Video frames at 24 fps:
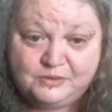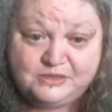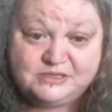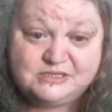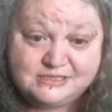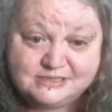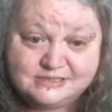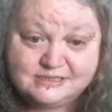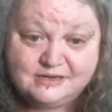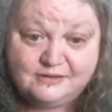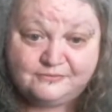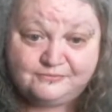which
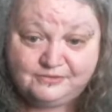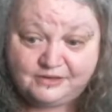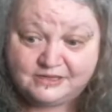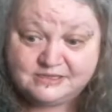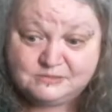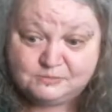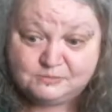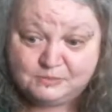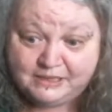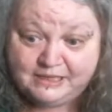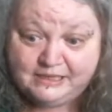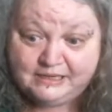is Love
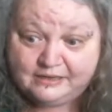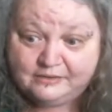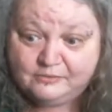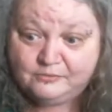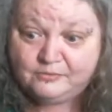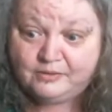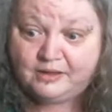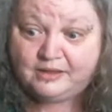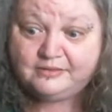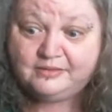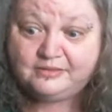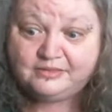Lies
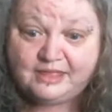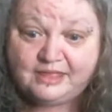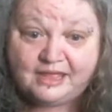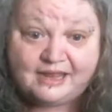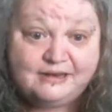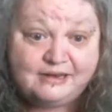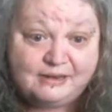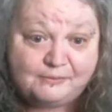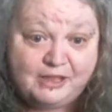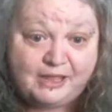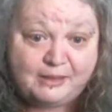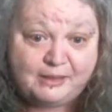Bleeding, rather
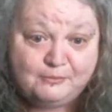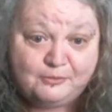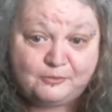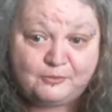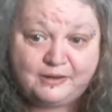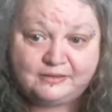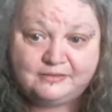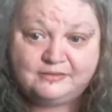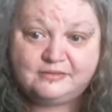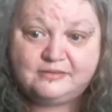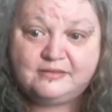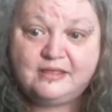than
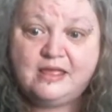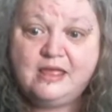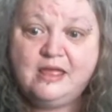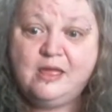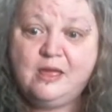amaranth.